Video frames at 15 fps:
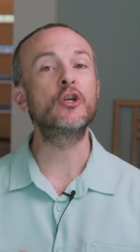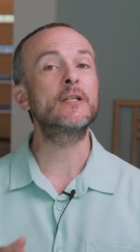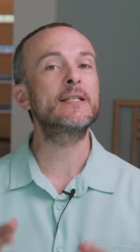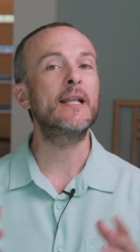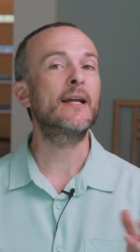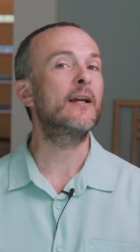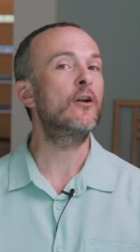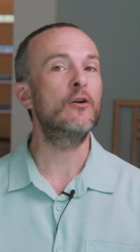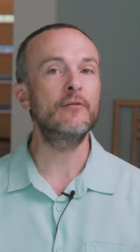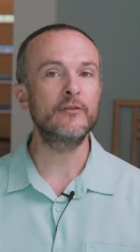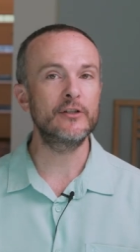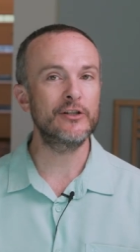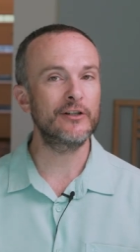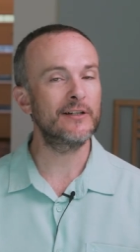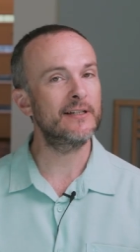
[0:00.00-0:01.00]
just like an
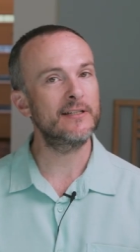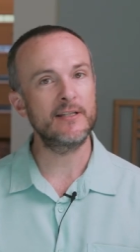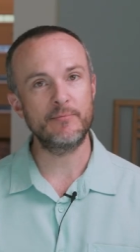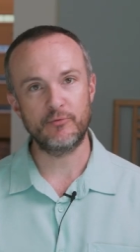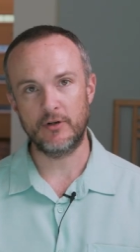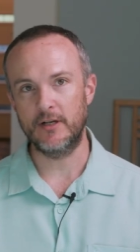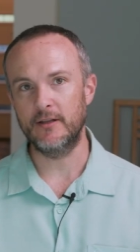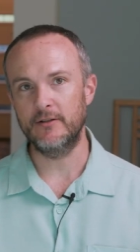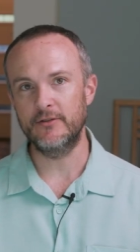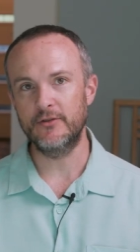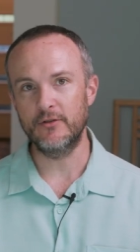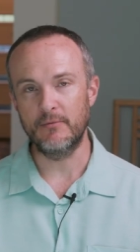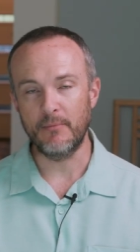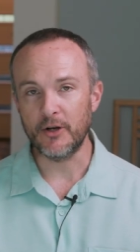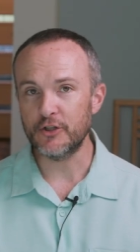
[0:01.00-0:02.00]
Overture is the prelude
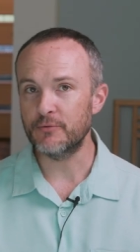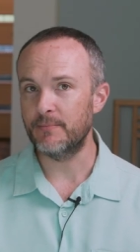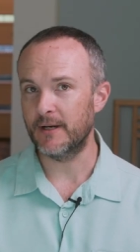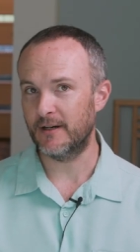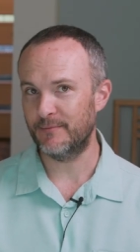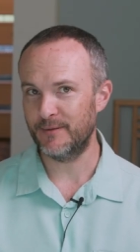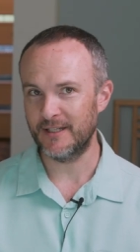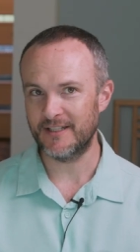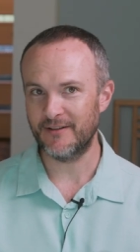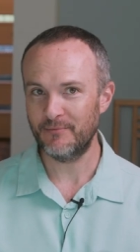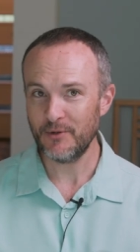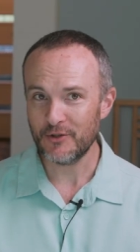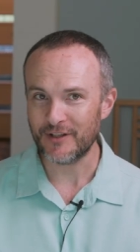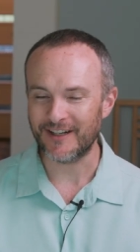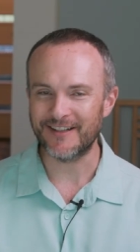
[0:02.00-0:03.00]
to a much bigger piece
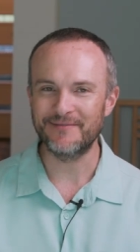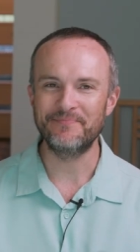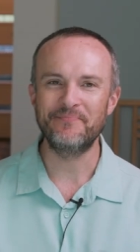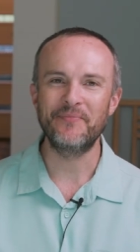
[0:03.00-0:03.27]
of music.